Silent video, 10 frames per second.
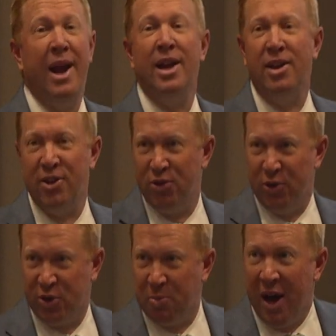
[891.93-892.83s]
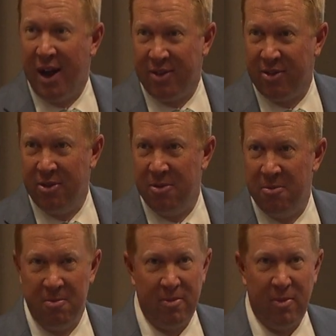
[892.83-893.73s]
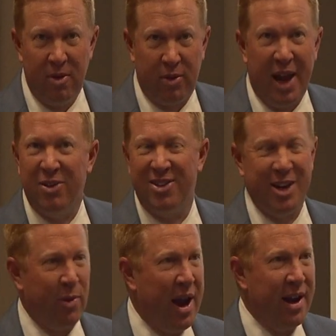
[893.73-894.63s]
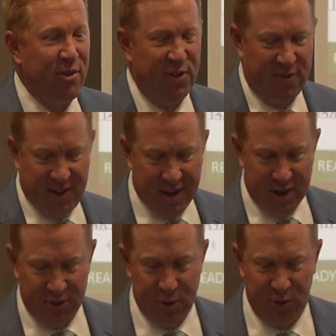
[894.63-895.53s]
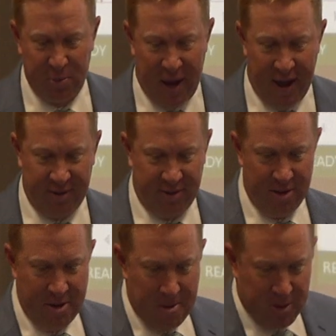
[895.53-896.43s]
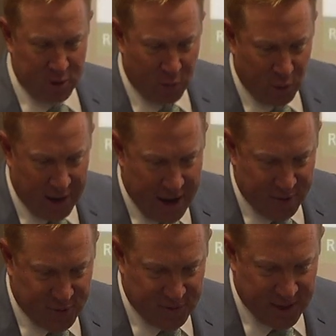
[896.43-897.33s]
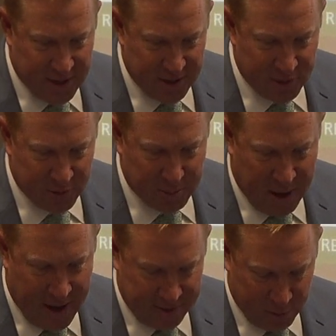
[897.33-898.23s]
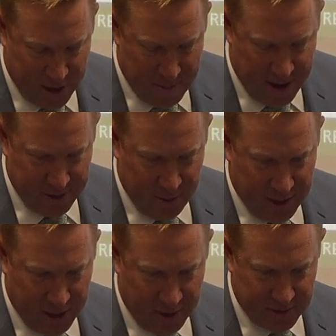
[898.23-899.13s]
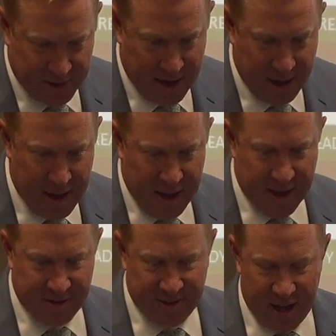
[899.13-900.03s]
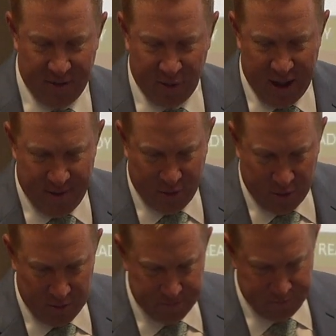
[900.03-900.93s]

additional spots. Okay, let's say we're adding 50 additional spots. So if we're going to add 50 additional spots, what I might do here is say, instead of level,